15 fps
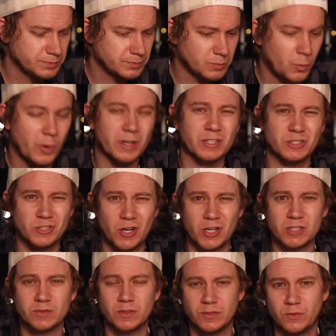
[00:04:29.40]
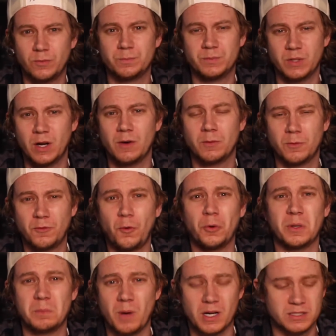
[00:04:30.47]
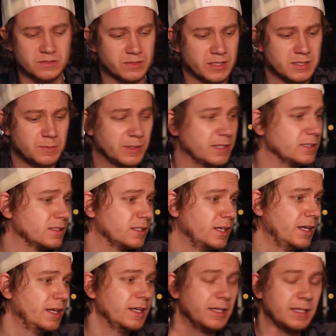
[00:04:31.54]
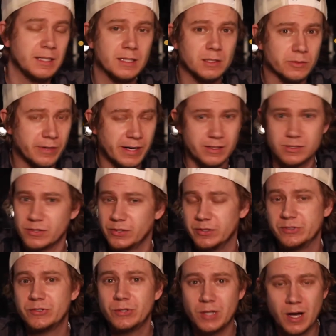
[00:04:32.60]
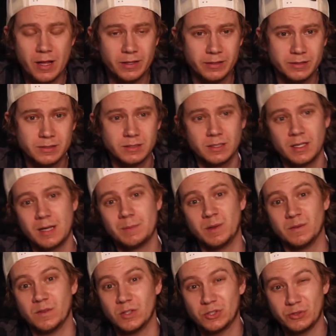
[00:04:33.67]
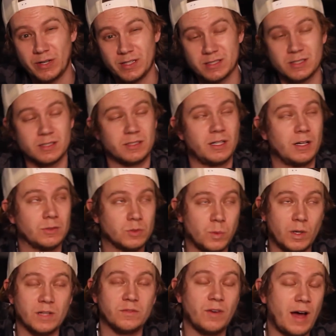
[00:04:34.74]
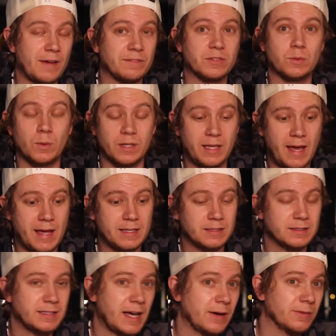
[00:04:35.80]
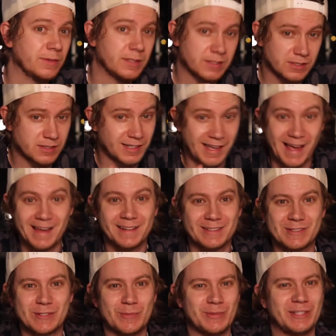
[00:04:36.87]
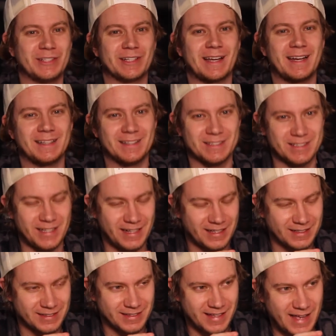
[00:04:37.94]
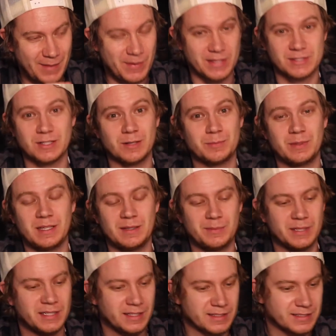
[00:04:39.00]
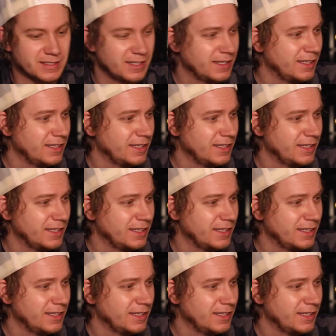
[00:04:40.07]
where to charge for, $40 for this, because Eagle Rare is $32, Buffalo Trace is, $25 to $28. Now, this is, again, assuming you're getting these at MSRP, because